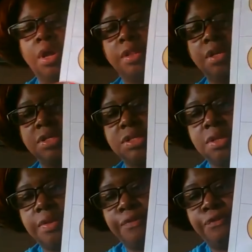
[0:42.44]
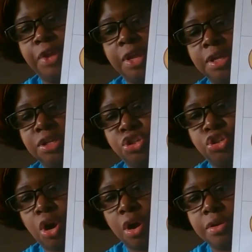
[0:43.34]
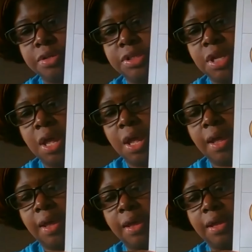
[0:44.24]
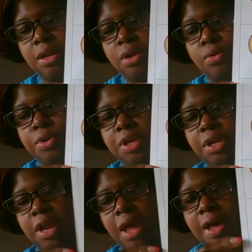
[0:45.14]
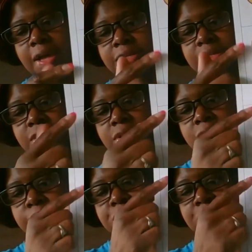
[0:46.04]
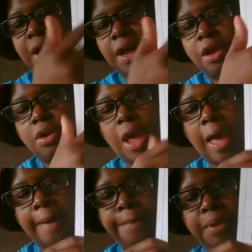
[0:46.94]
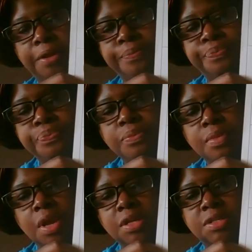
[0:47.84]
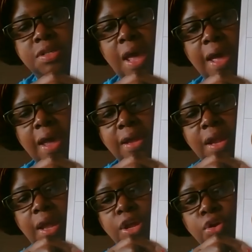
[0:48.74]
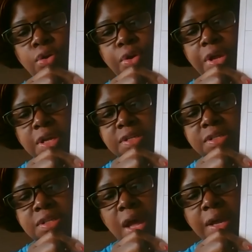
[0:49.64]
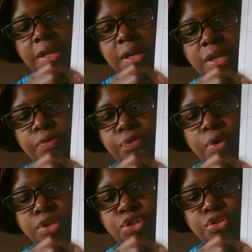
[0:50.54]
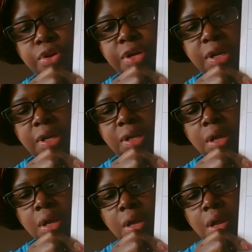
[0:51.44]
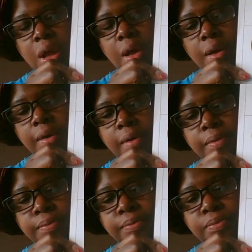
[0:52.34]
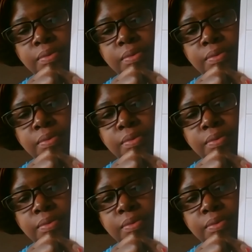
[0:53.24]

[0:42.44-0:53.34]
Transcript: this feelings chart. And on it, it has some scared, happy, sad, angry, excited, frustrated, um,